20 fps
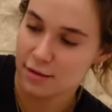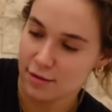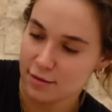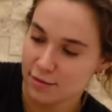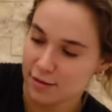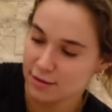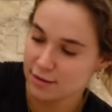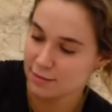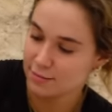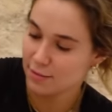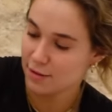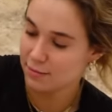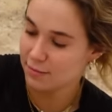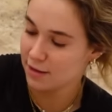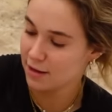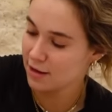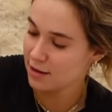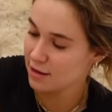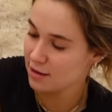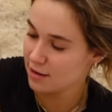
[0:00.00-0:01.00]
You want some
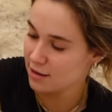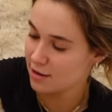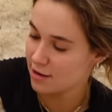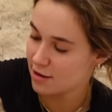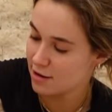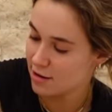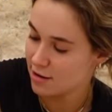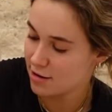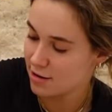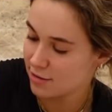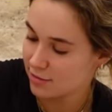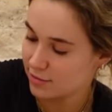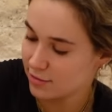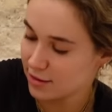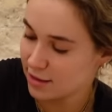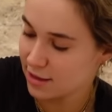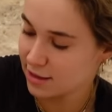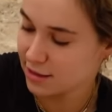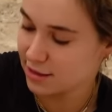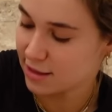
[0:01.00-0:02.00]
pumpkin? Oh,
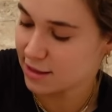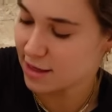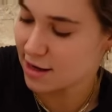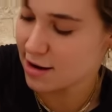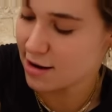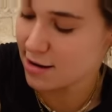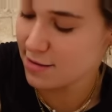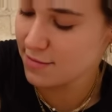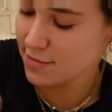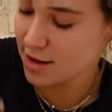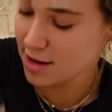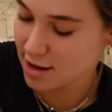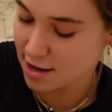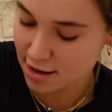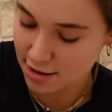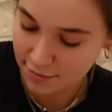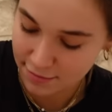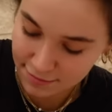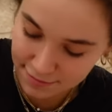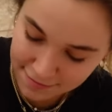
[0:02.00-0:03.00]
that's yummy.
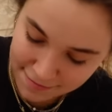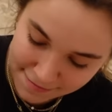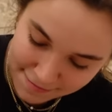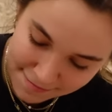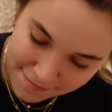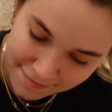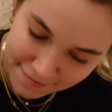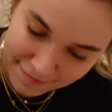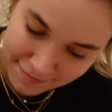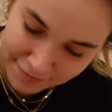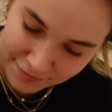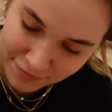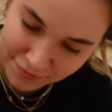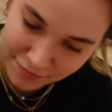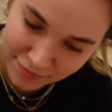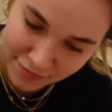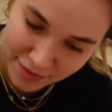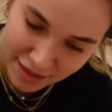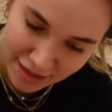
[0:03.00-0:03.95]
Mmm.